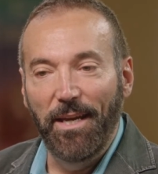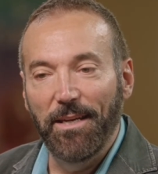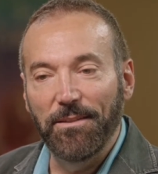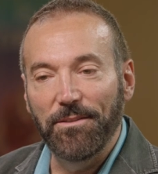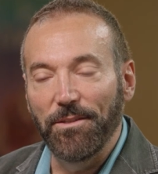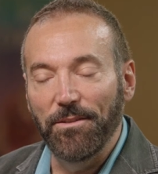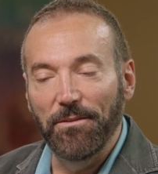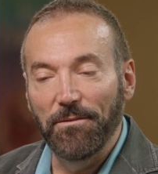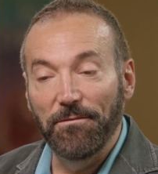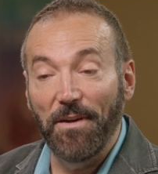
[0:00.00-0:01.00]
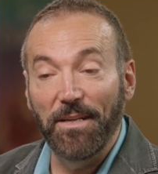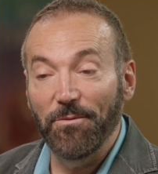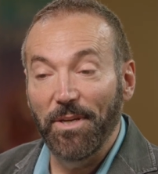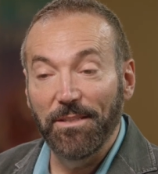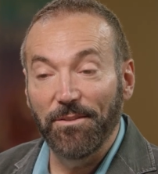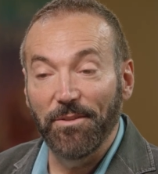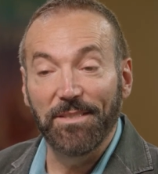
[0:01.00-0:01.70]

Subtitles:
and to find ways to